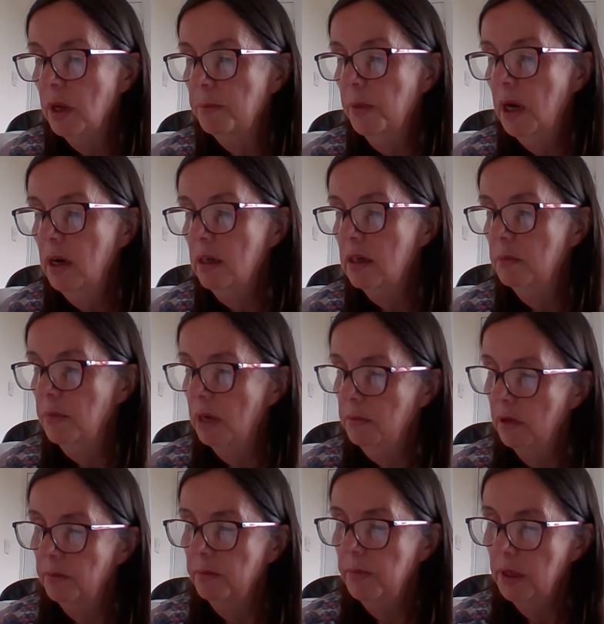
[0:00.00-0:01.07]
Margaret, my
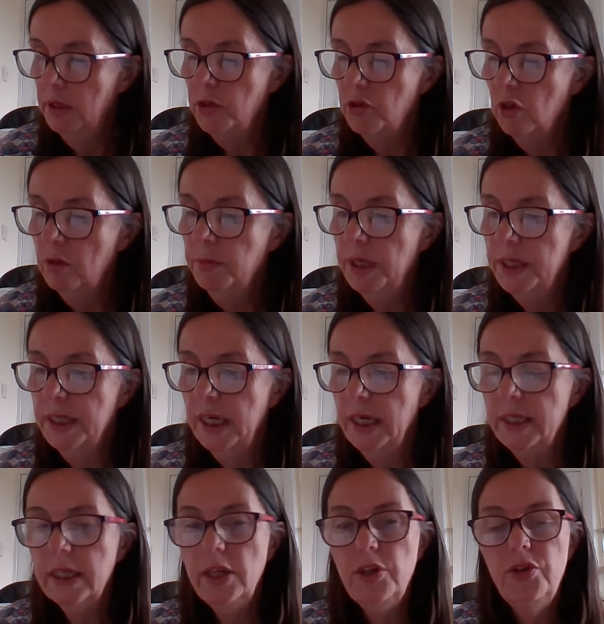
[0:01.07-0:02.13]
mum, and John, my dad,